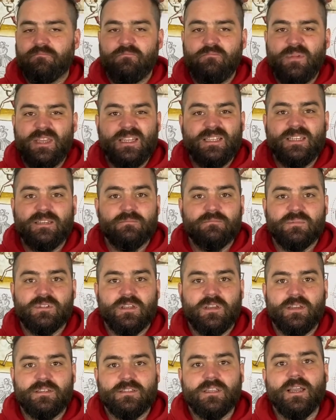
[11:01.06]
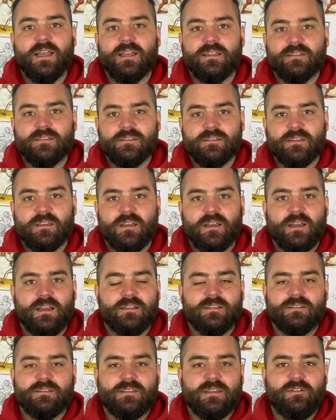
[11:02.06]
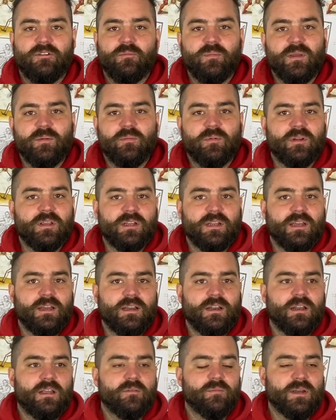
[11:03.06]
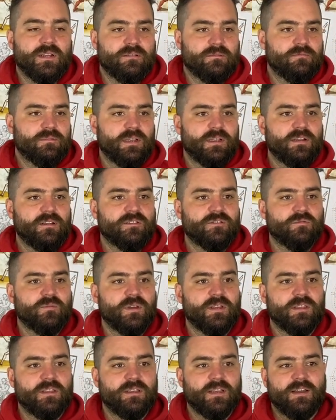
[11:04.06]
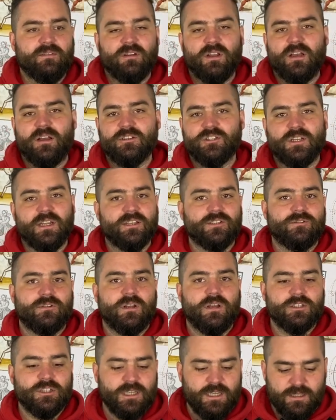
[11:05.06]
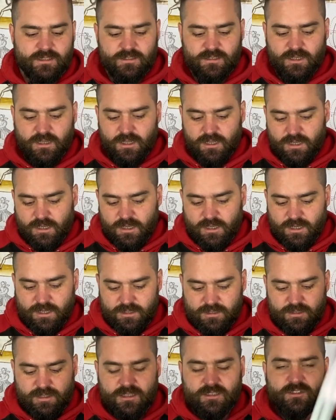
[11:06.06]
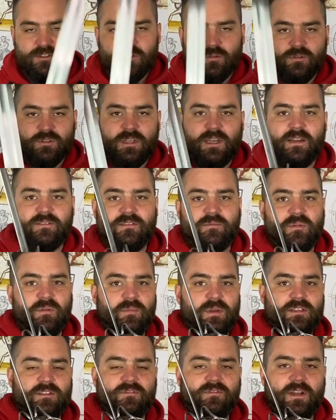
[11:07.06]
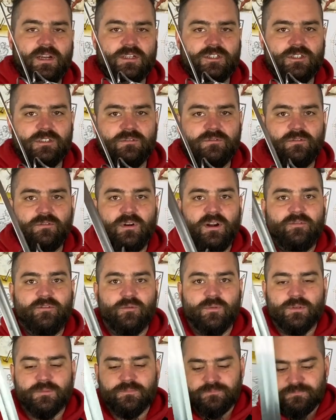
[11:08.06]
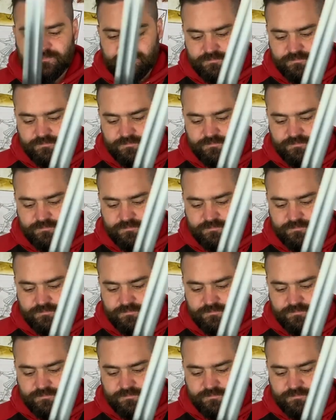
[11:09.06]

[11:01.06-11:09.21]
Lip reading: medium-sized hands, and there are people in our club and elsewhere that have large and extra large hands, and these swords have to be manufactured for everyone